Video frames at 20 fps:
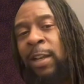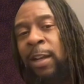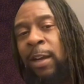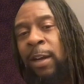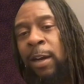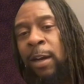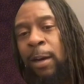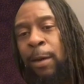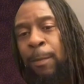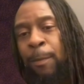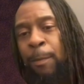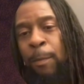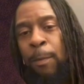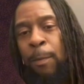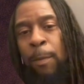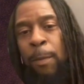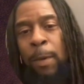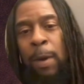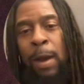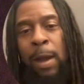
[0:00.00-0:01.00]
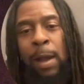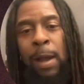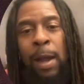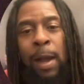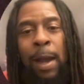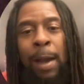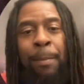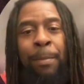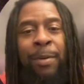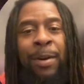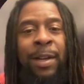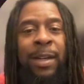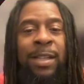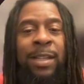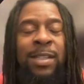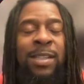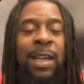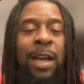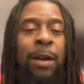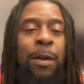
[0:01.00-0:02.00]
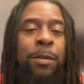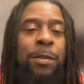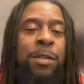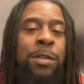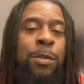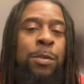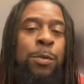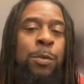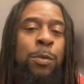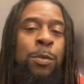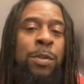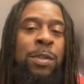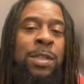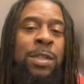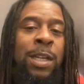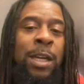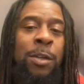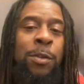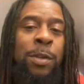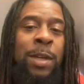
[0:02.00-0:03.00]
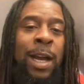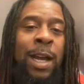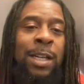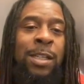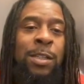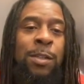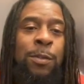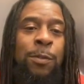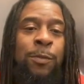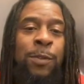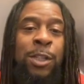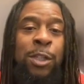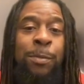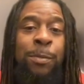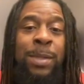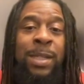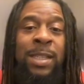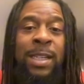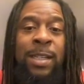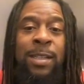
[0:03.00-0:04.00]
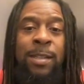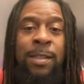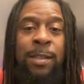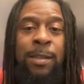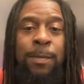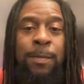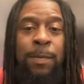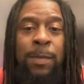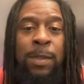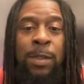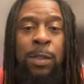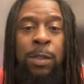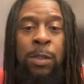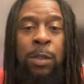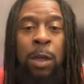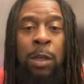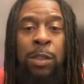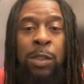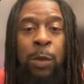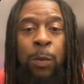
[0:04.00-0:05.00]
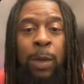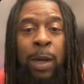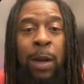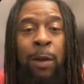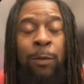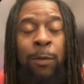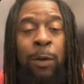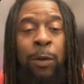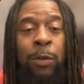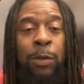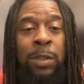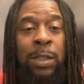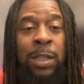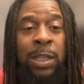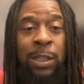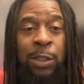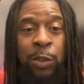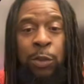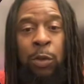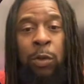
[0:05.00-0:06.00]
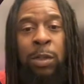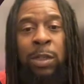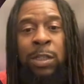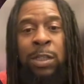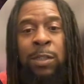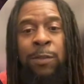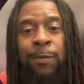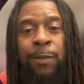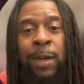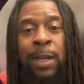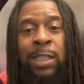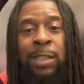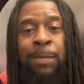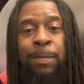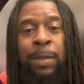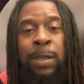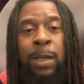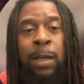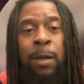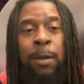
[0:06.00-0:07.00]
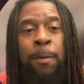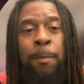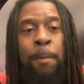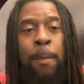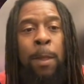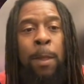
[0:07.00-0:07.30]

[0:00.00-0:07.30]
here, I bring this out to tell you guys to riddle me this. This is also what I wrote to get shortlisted for SBL.